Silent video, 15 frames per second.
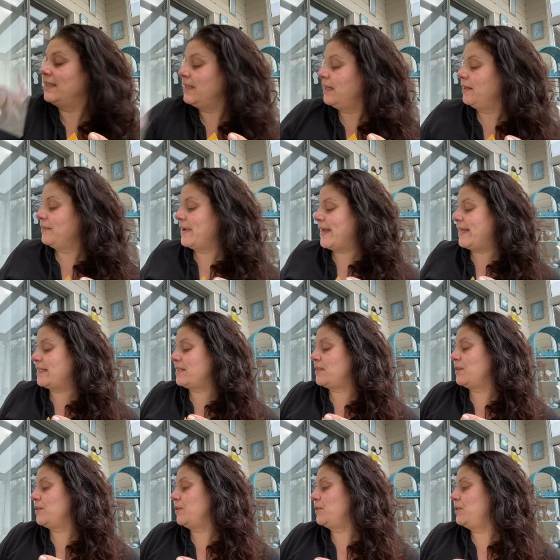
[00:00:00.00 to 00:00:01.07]
All right,
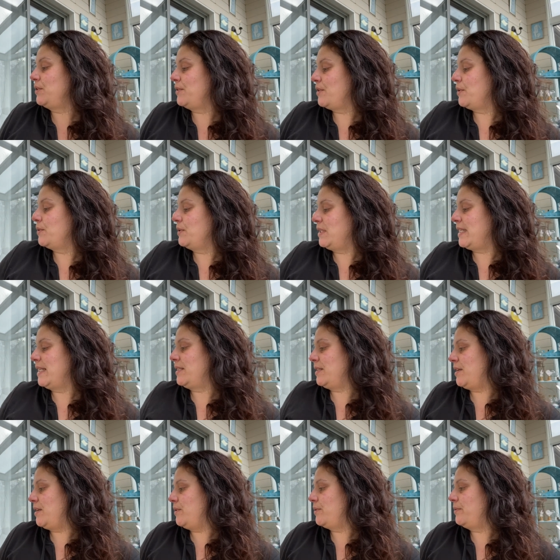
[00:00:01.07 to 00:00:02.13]
so those are those. That's
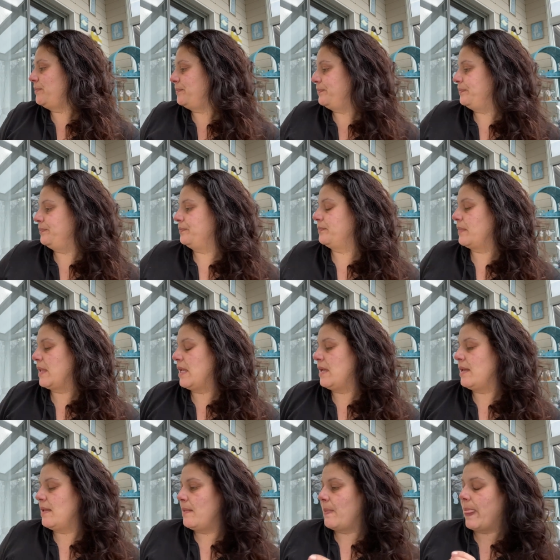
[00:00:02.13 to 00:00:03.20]
cute.
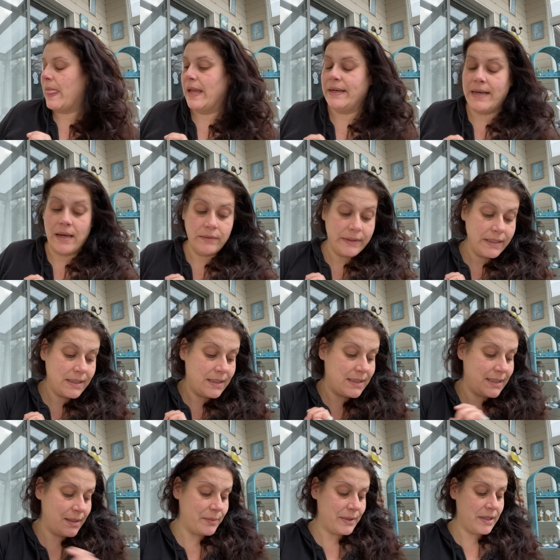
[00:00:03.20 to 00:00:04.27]
And now let's
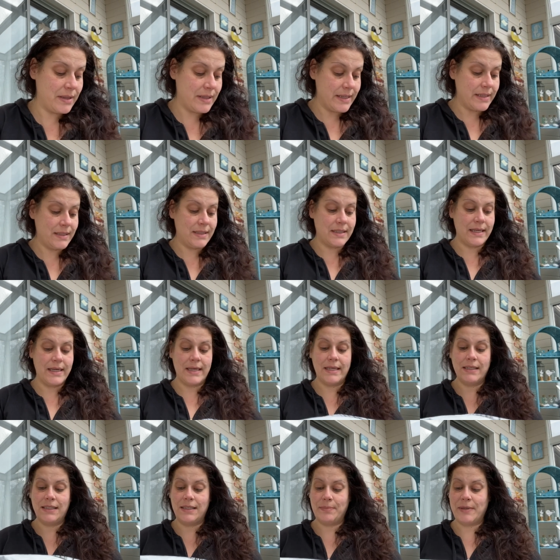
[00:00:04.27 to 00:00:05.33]
see what this
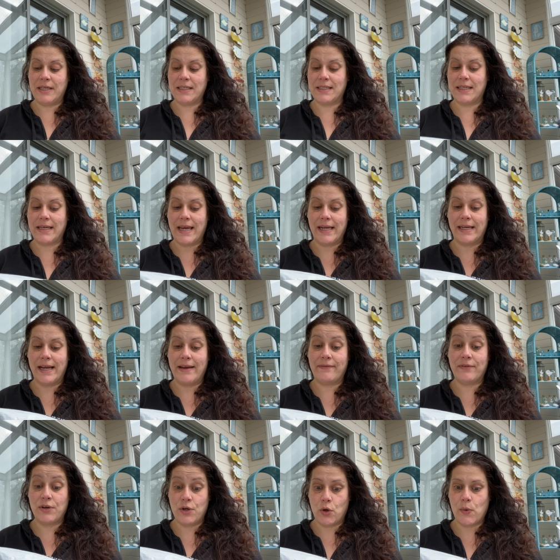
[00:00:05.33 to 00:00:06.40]
is because again, I have
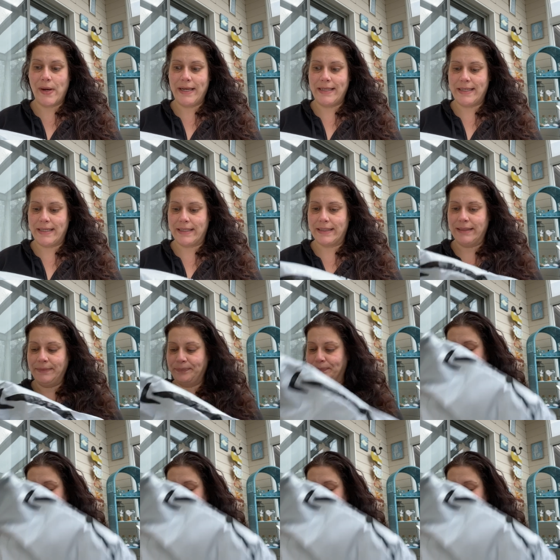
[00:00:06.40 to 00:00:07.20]
no idea.